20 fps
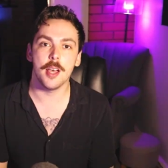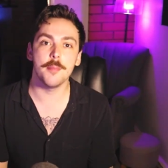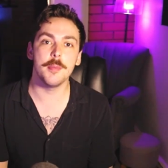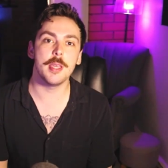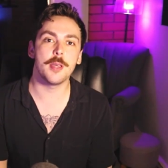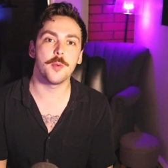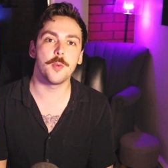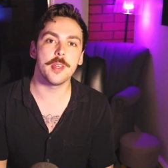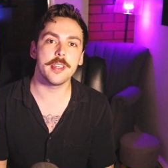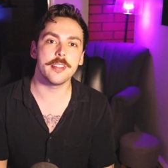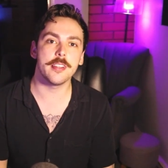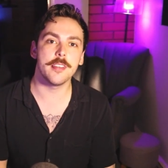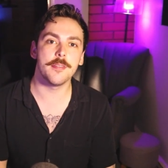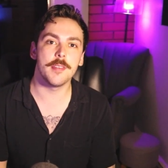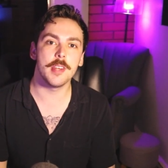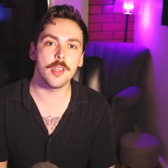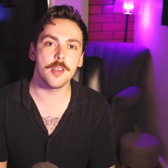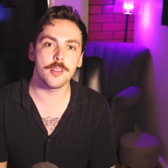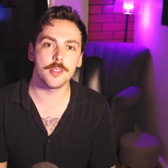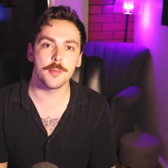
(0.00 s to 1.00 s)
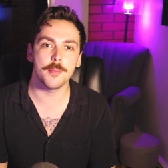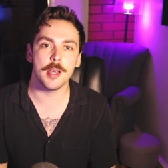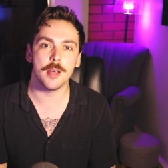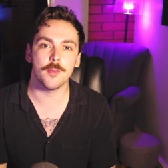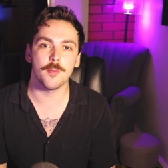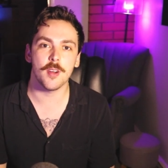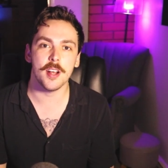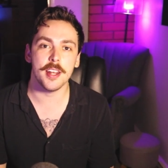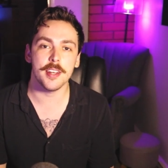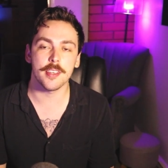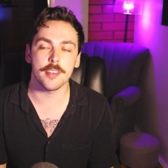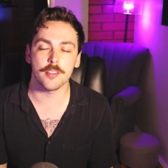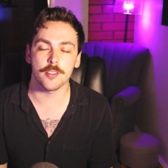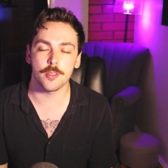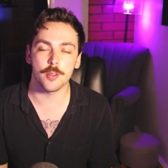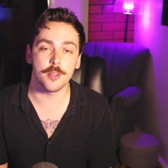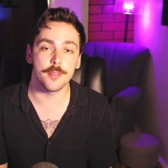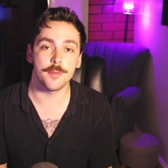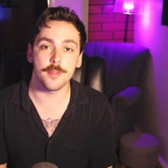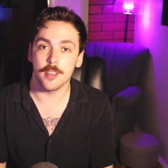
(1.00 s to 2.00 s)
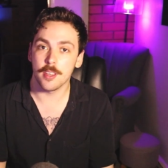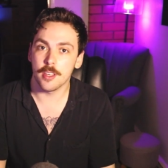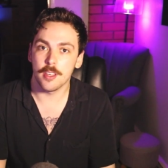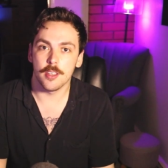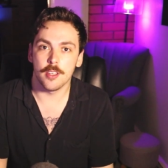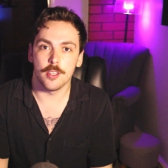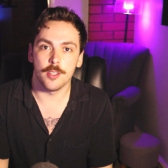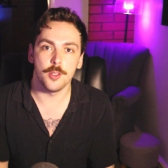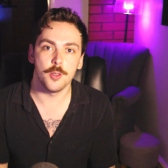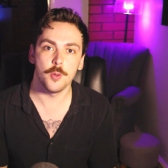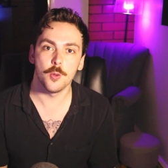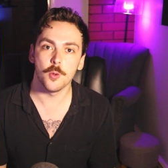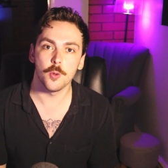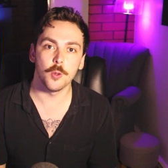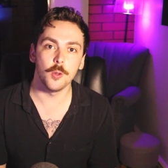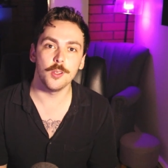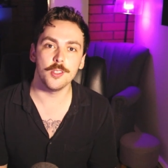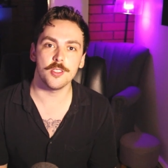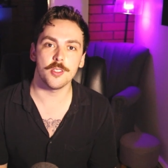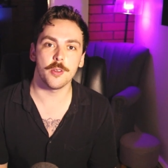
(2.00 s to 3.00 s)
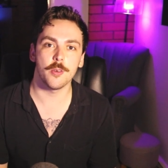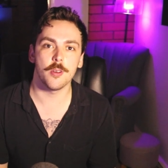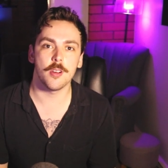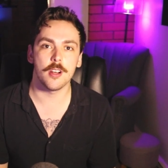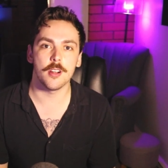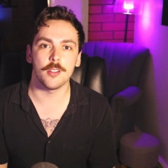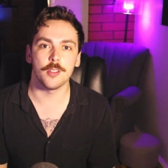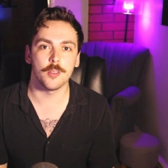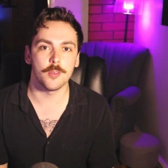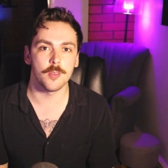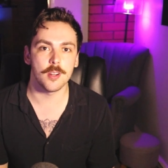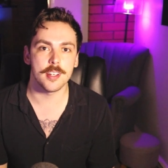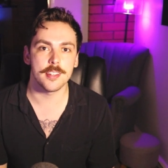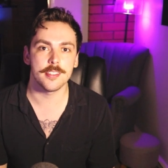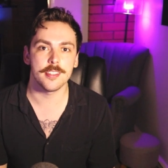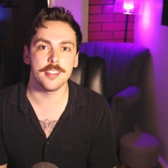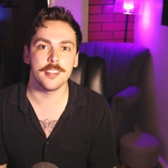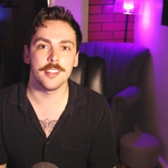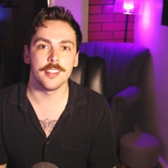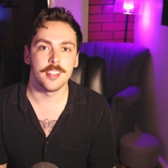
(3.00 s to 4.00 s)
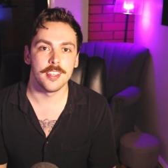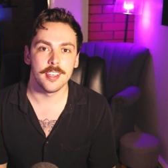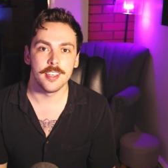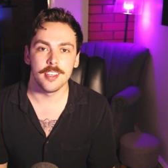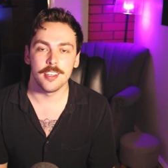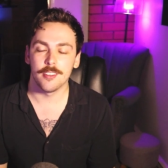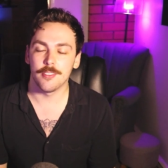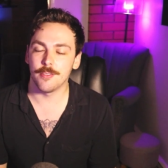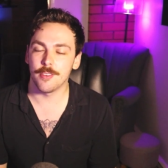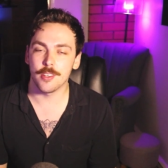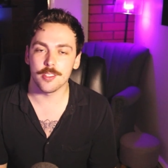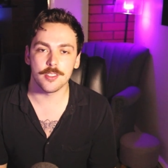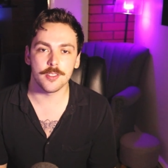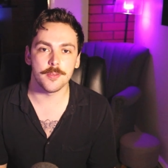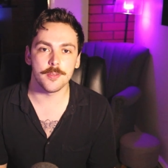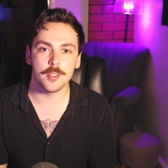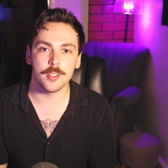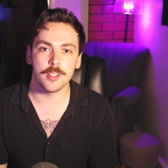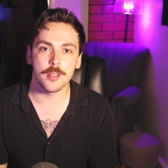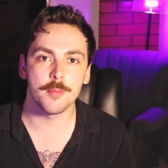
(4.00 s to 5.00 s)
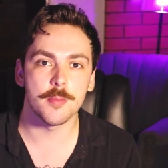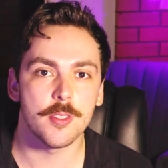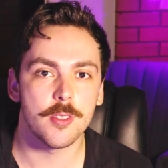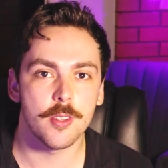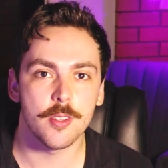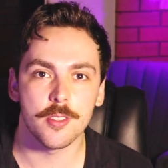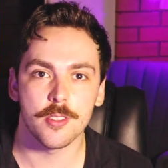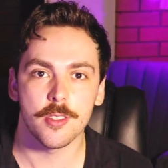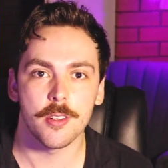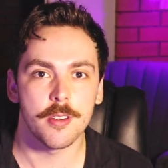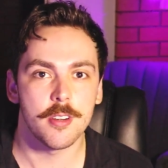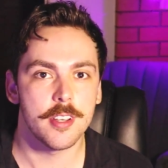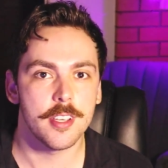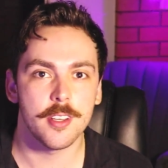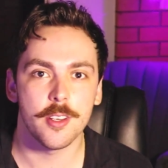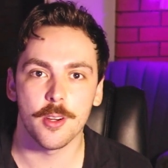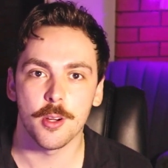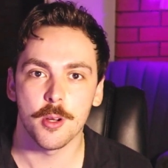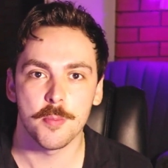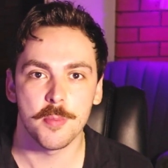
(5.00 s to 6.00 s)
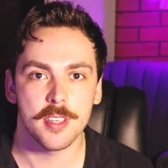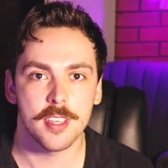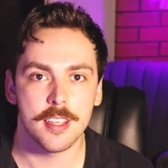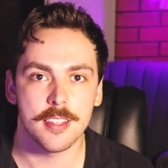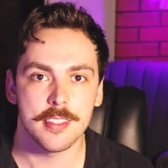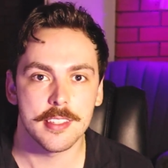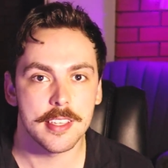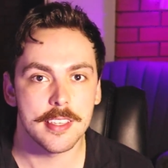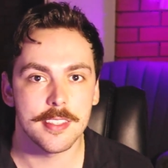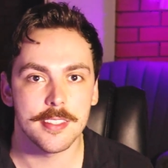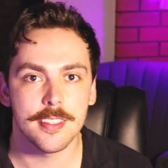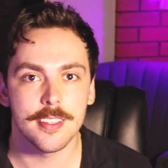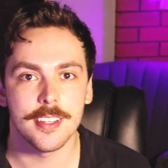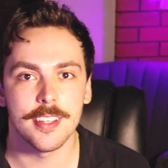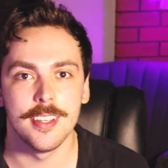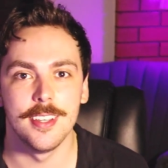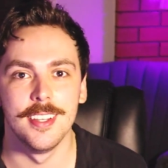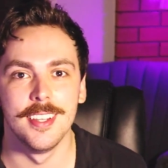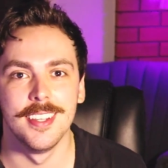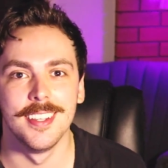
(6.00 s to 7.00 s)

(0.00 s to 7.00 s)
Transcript: I make weekly videos about writing, so if you also are a writer, first of all, I'm so sorry, I hope it gets easier.